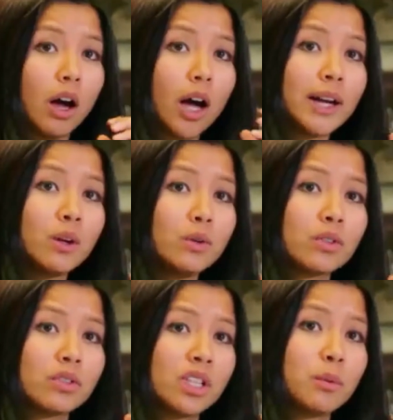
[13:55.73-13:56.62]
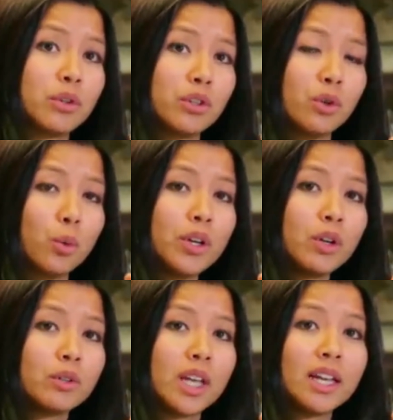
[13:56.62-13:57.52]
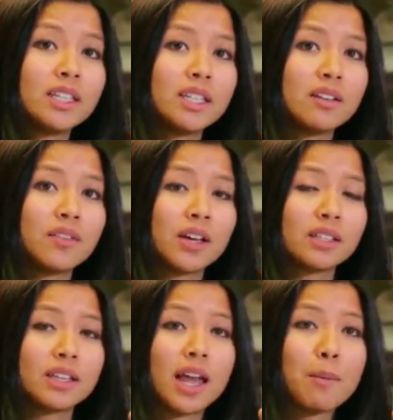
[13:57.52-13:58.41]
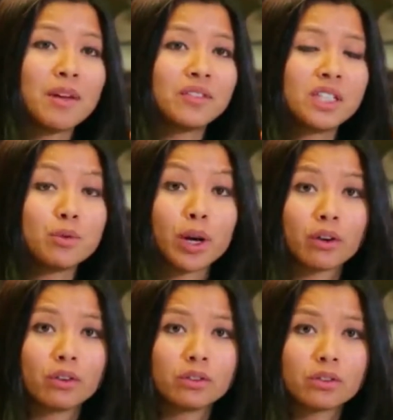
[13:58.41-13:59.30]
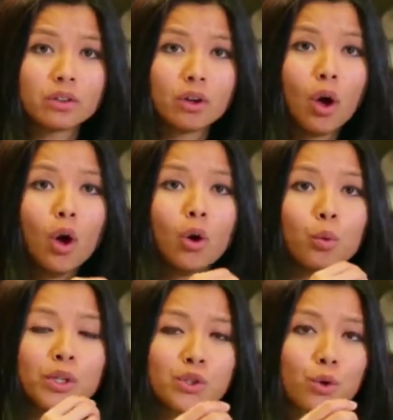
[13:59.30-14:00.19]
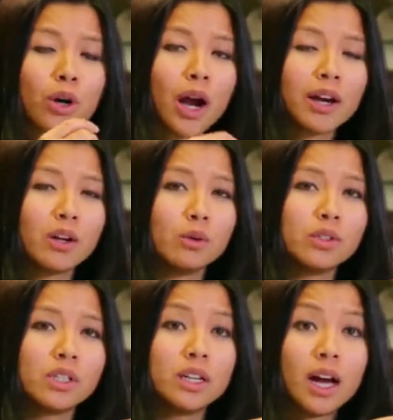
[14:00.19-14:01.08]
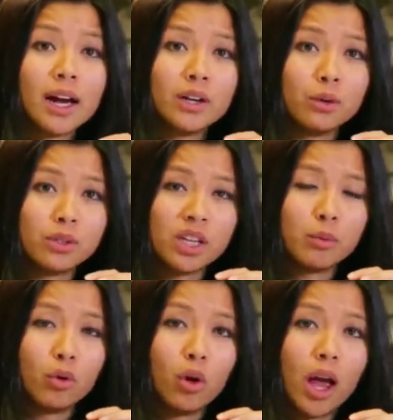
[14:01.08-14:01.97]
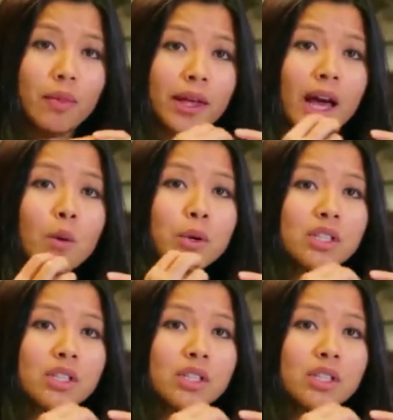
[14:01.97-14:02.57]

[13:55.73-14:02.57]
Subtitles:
Inodes are similar to the Windows NTFS MFT records. We store inodes in an inode table, and they help